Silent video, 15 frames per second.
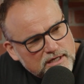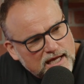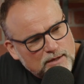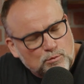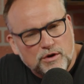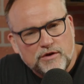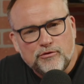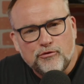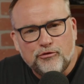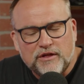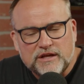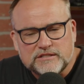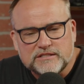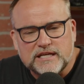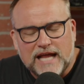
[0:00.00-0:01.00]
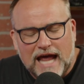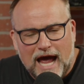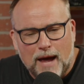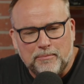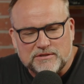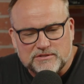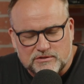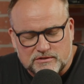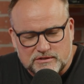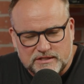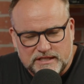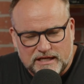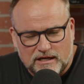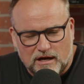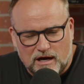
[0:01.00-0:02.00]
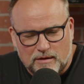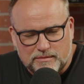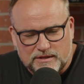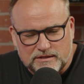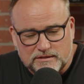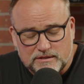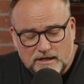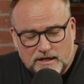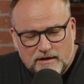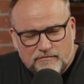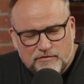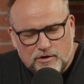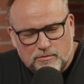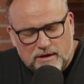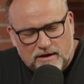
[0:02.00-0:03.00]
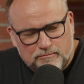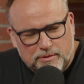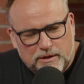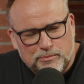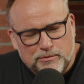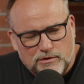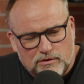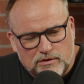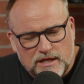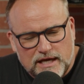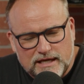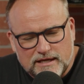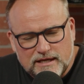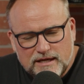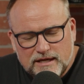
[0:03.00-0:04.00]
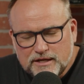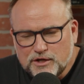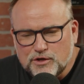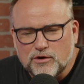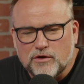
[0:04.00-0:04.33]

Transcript: And one of the things that happens on sitcom is people are like, you